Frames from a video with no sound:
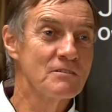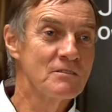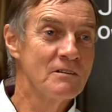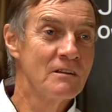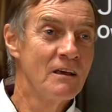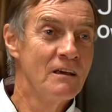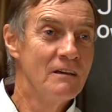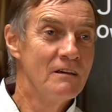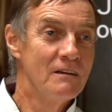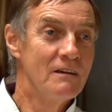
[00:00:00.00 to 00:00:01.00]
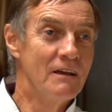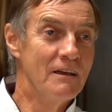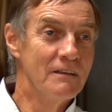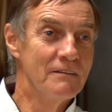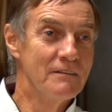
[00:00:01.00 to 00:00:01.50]
Restaurant,
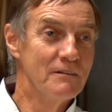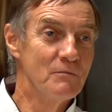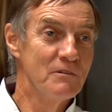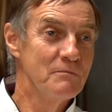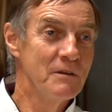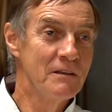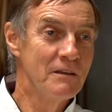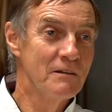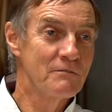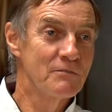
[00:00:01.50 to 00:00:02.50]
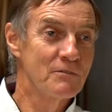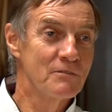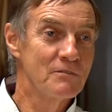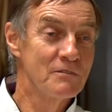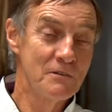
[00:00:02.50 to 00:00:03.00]
and we've been here
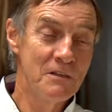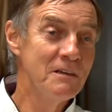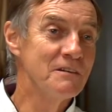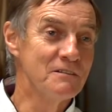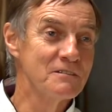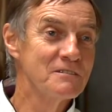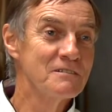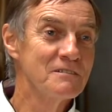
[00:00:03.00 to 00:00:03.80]
for 30 years.